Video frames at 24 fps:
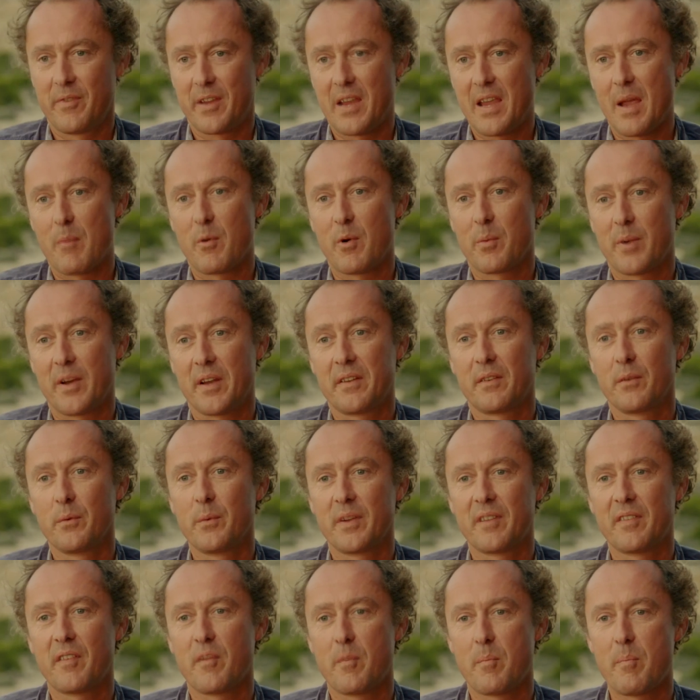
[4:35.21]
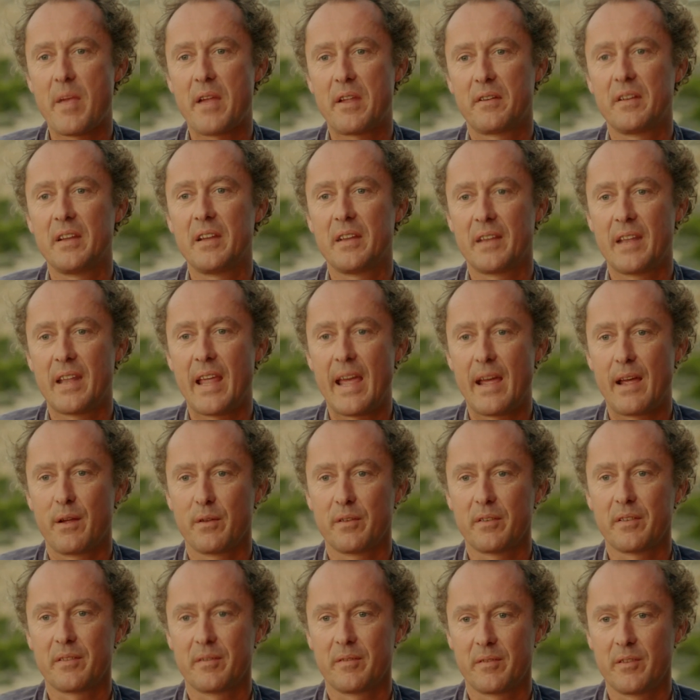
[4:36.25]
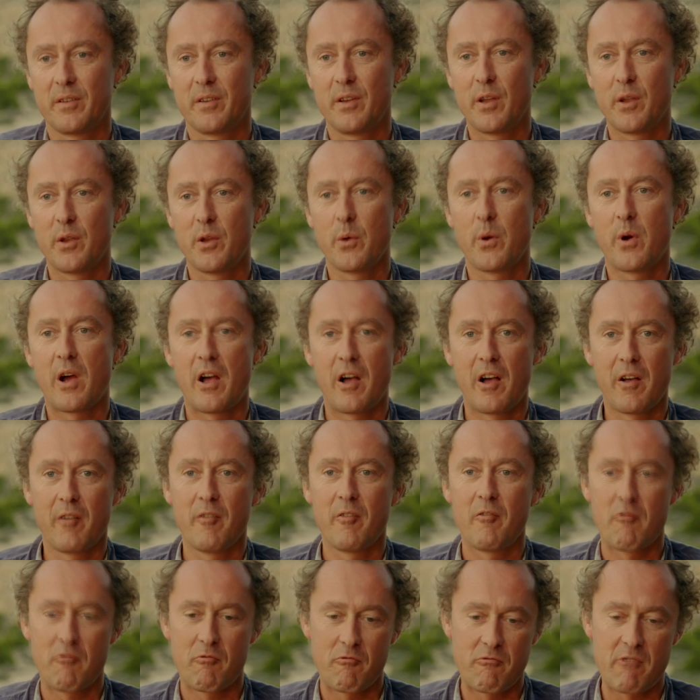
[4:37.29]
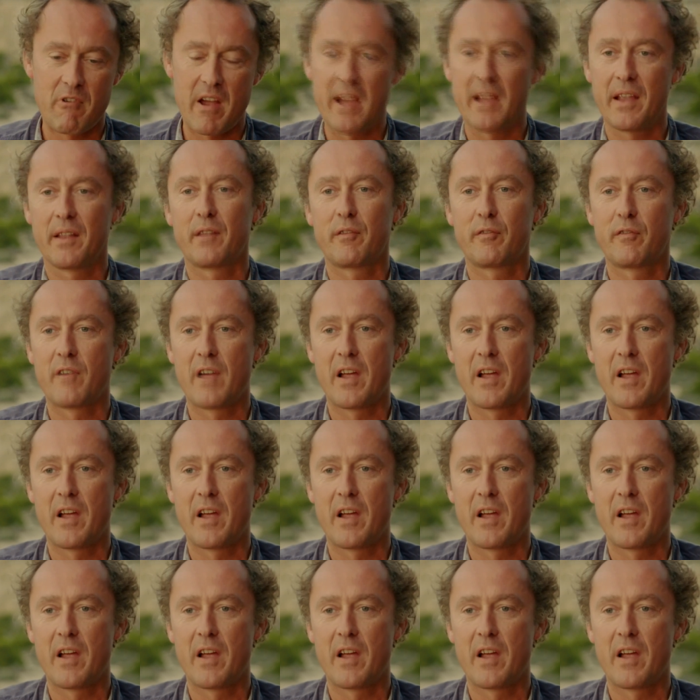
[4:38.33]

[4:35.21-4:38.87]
The camera operator is almost the best seat in the house. You know, you are right at the